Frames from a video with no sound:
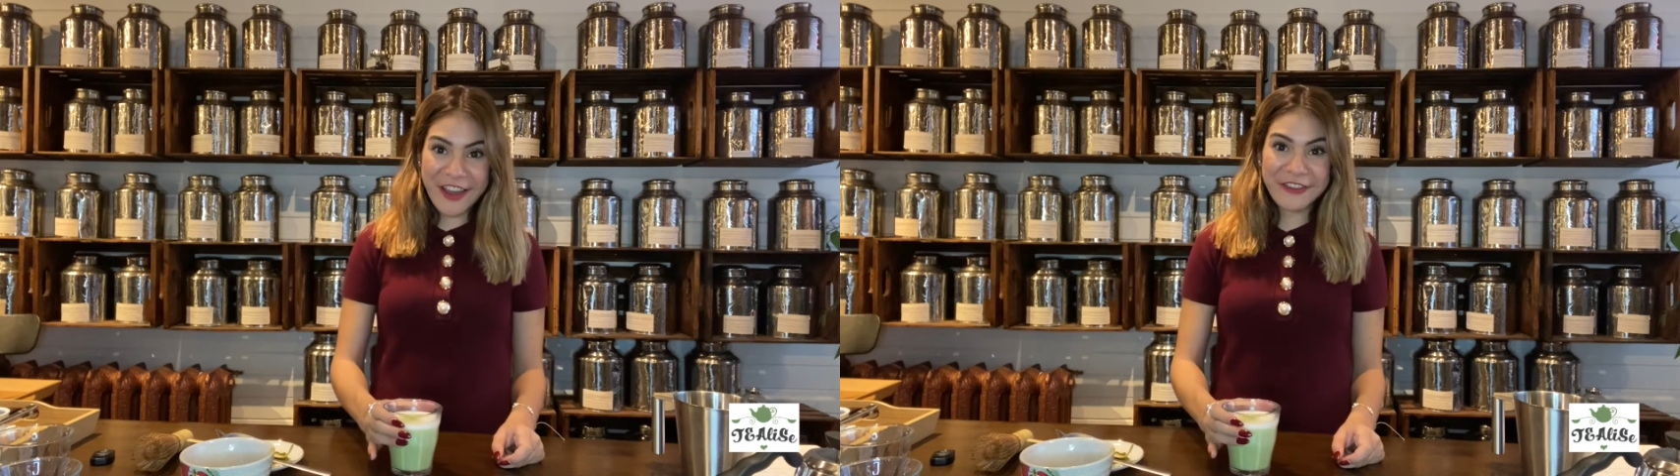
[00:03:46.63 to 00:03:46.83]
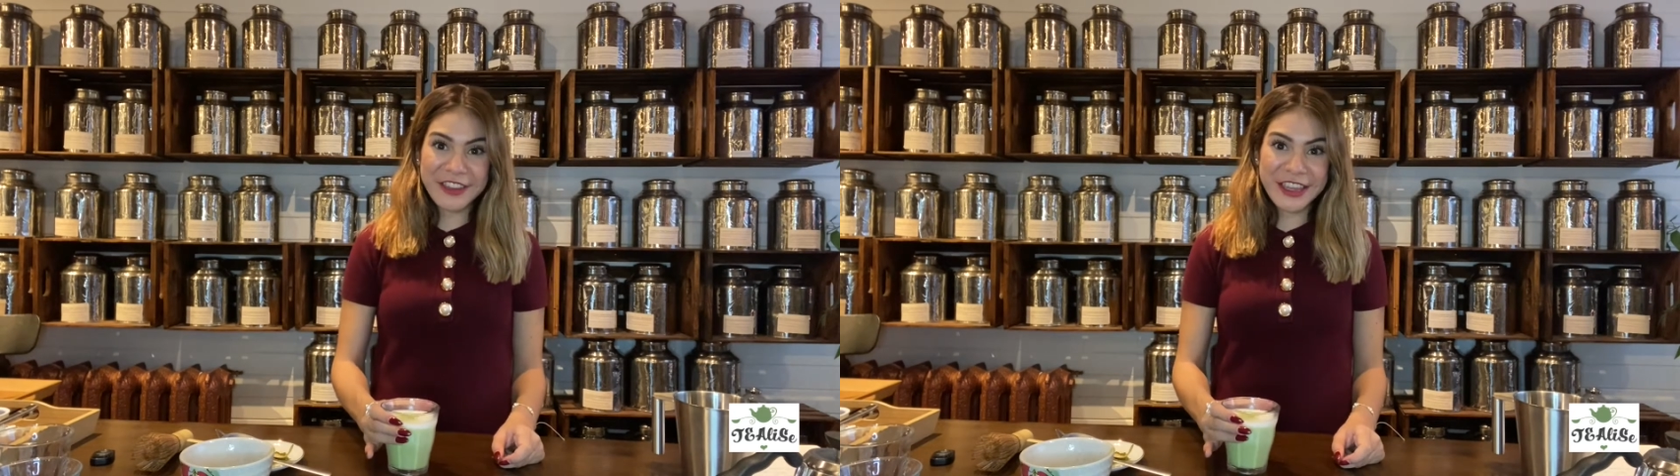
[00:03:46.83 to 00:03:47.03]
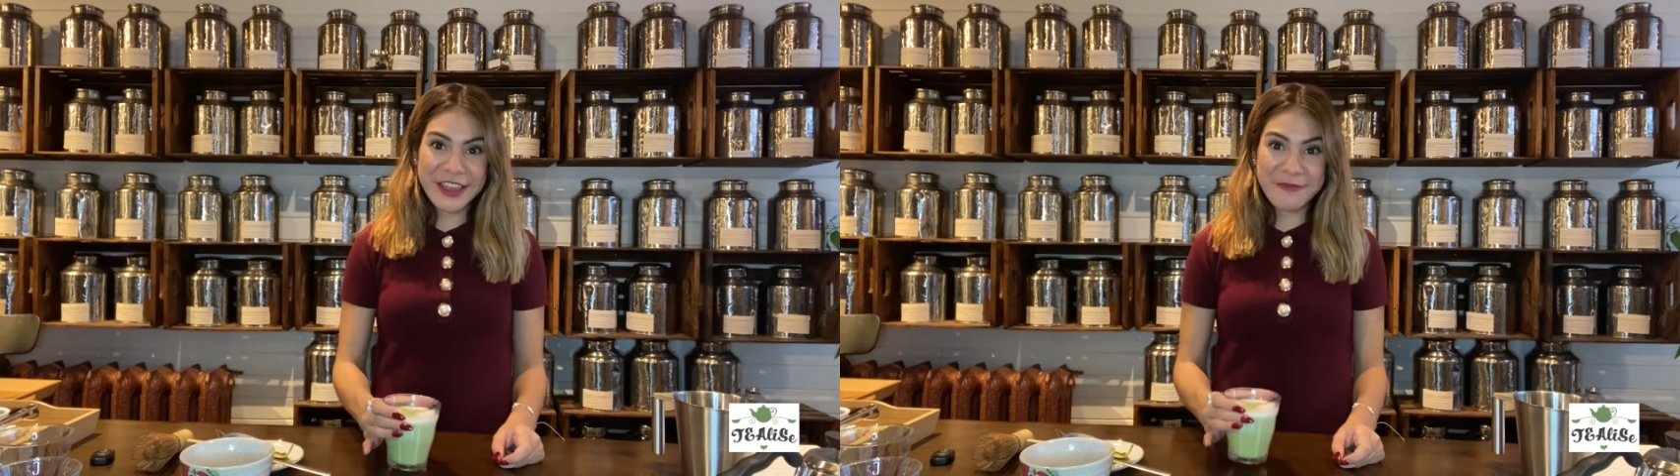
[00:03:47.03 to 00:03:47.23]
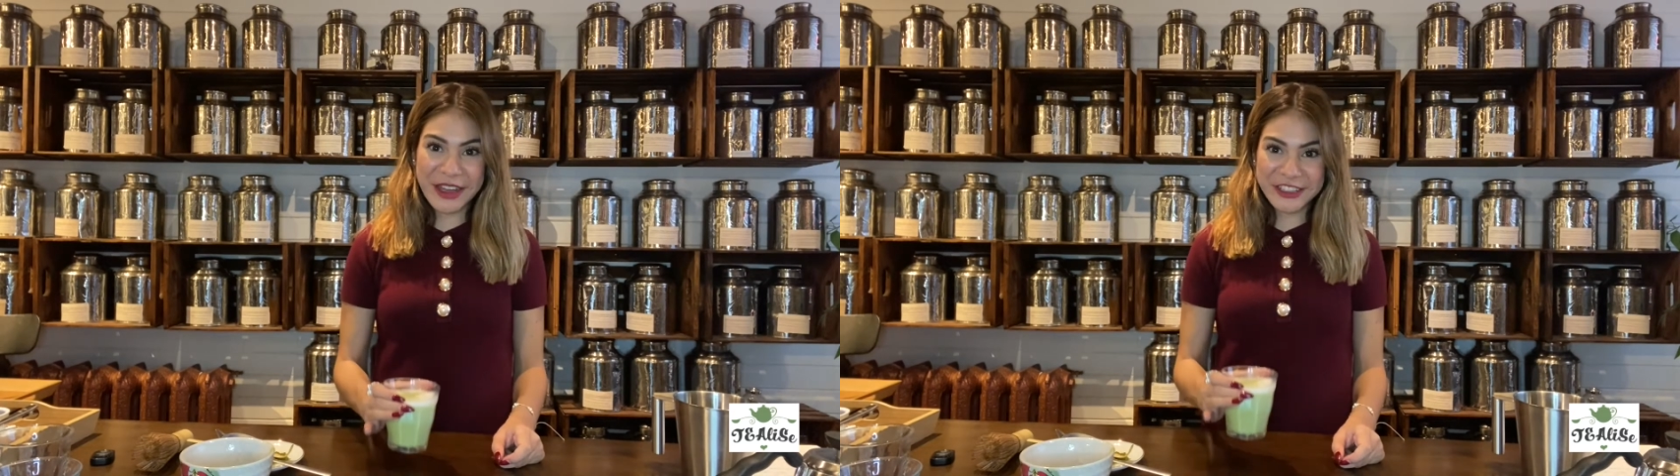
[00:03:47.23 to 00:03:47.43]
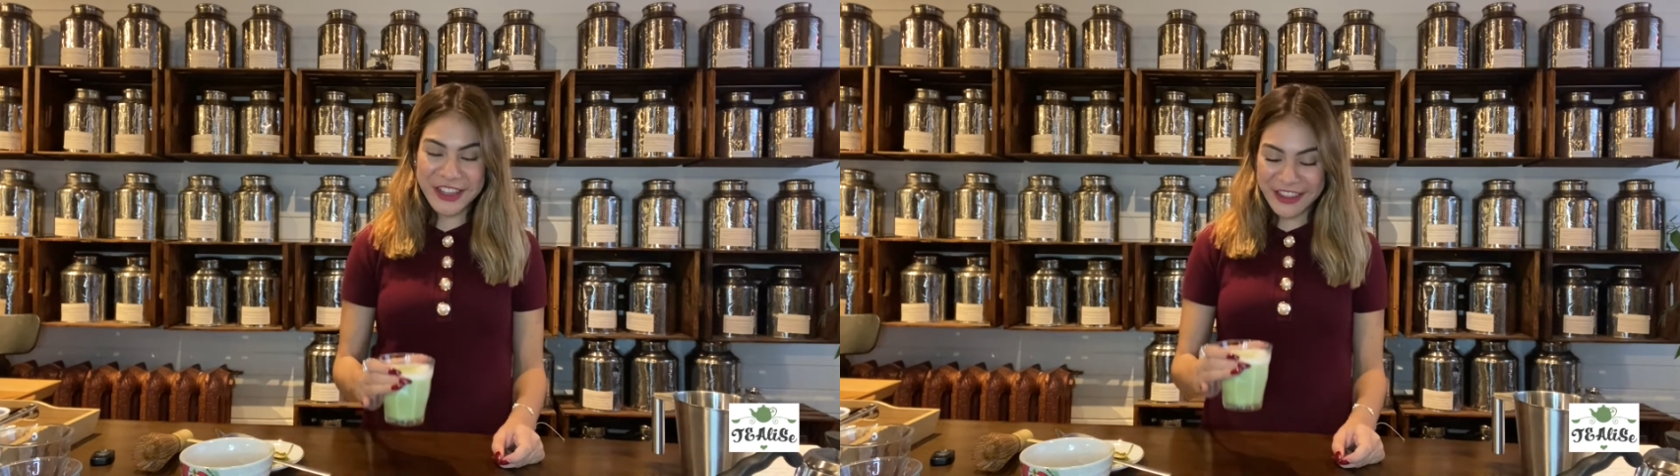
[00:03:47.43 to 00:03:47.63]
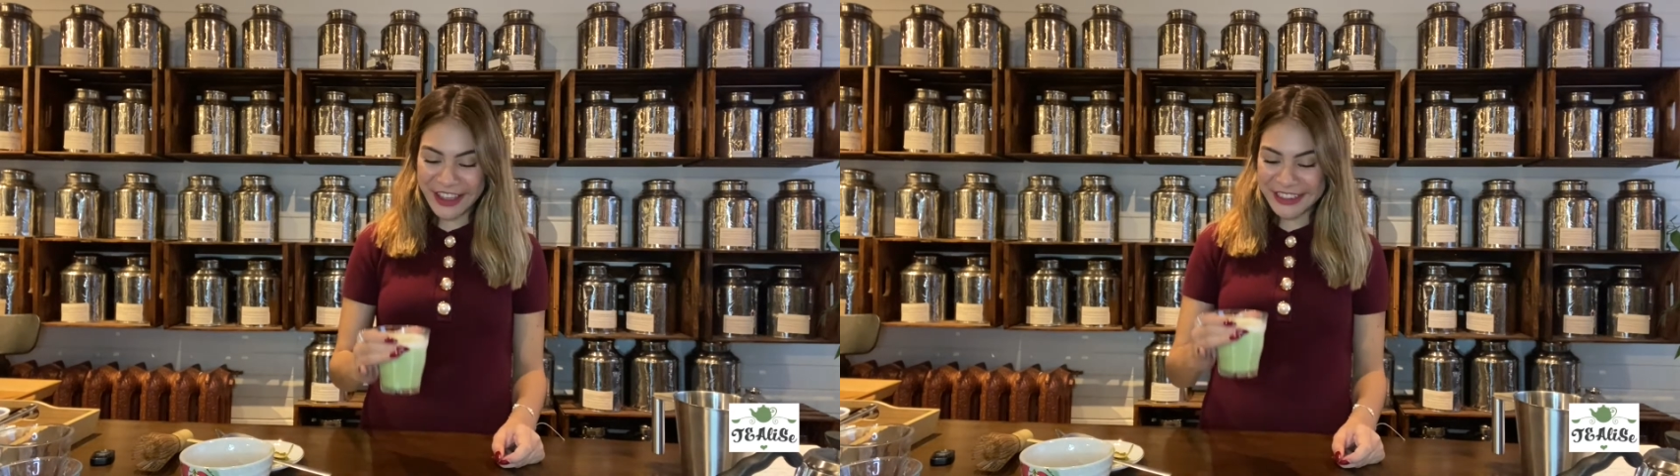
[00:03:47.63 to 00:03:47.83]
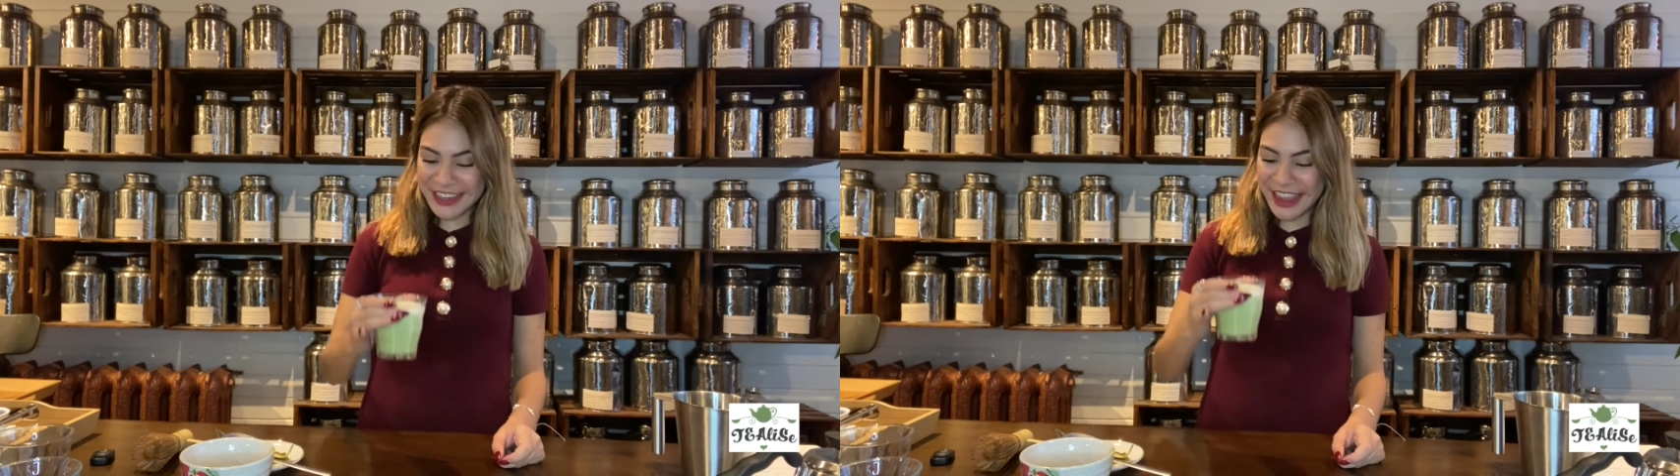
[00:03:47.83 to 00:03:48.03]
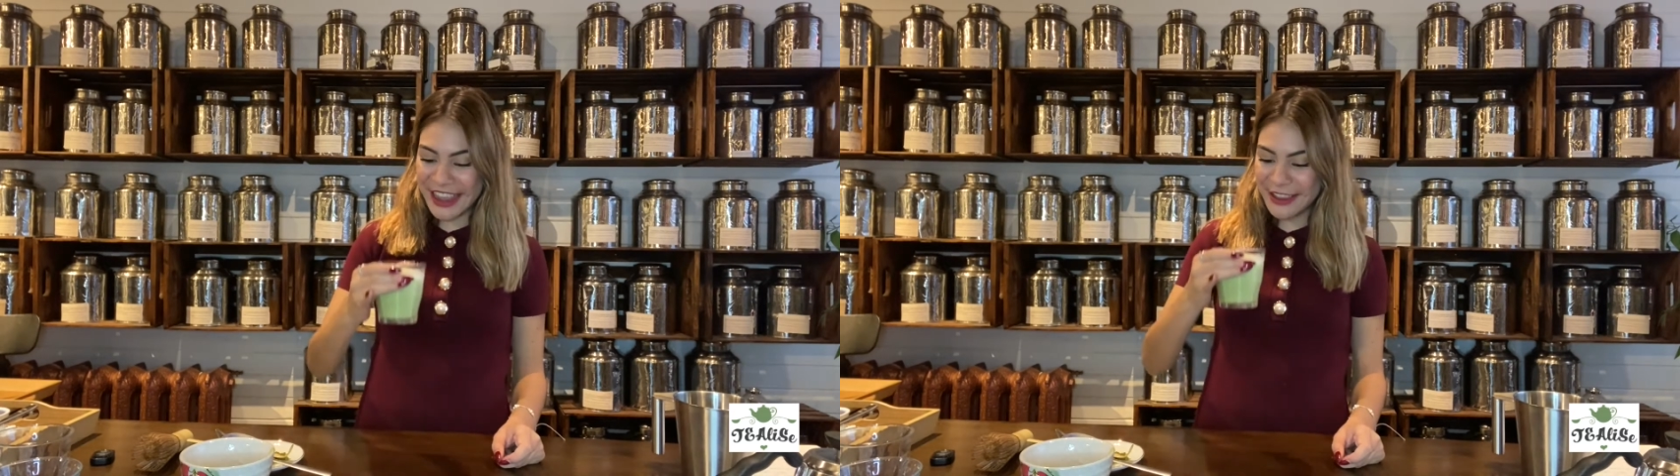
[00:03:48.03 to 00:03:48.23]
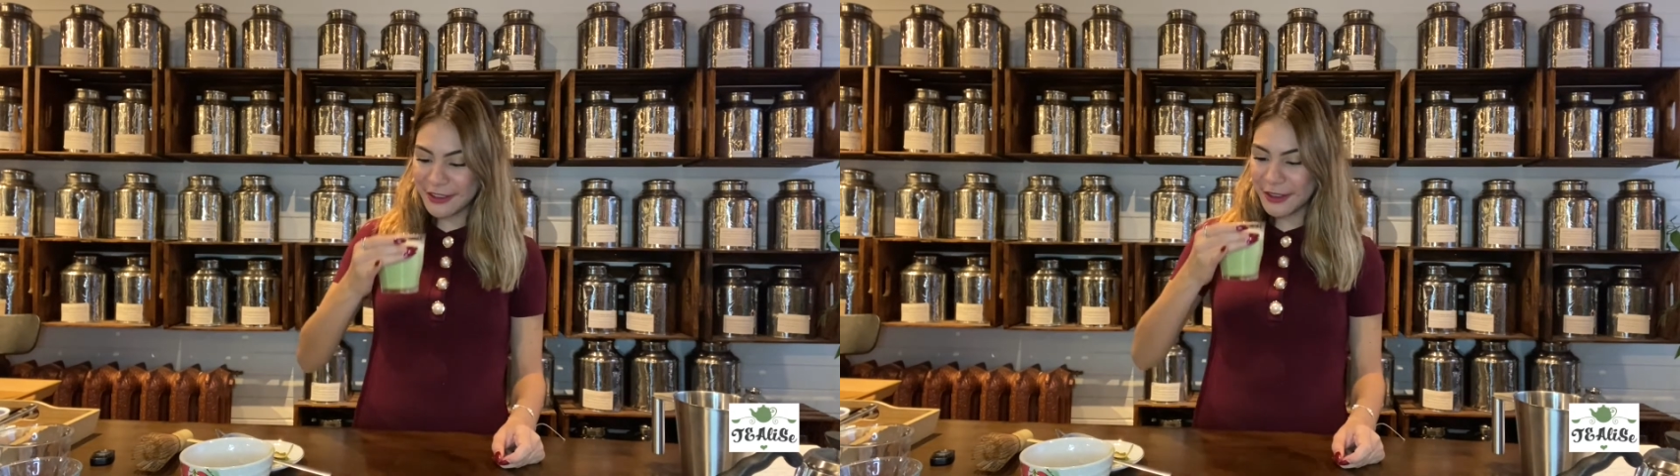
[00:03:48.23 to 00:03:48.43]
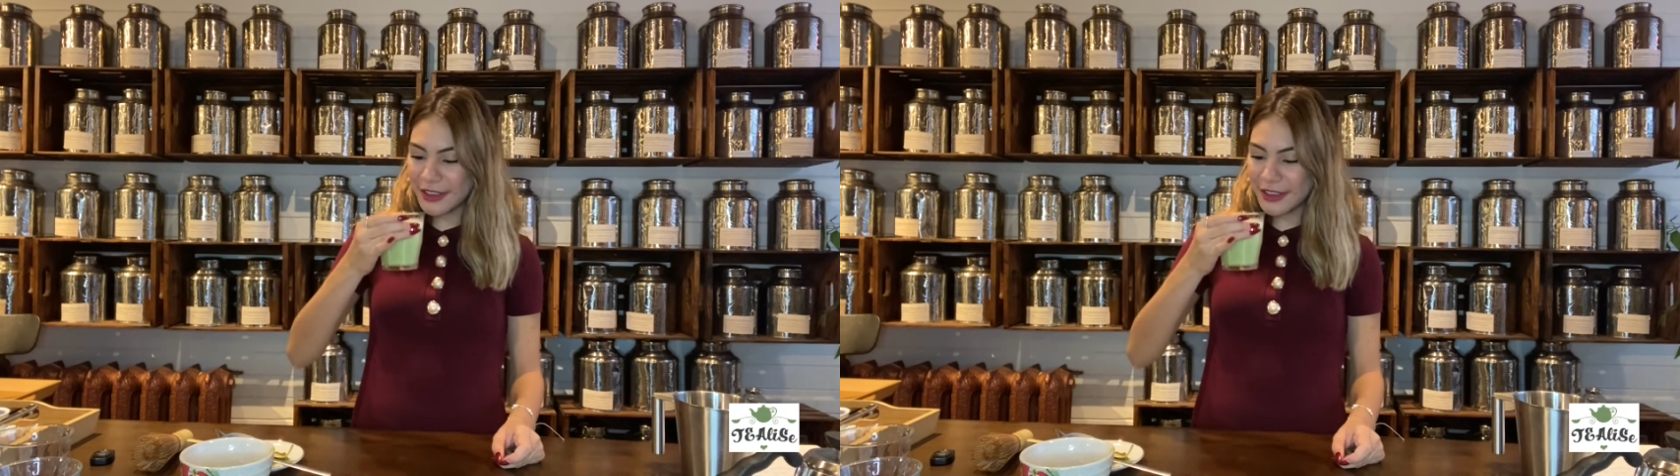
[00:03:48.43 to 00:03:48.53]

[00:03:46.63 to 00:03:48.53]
of the matcha latte.